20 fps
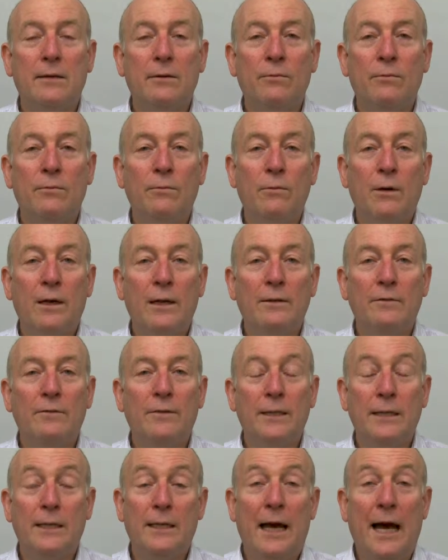one
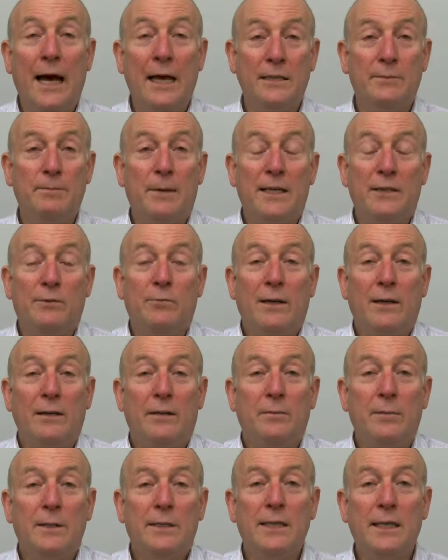of the
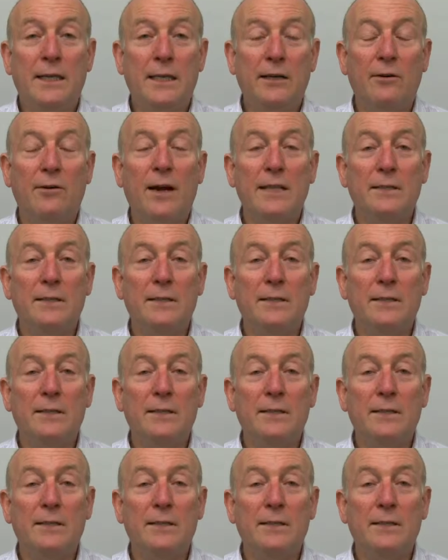particular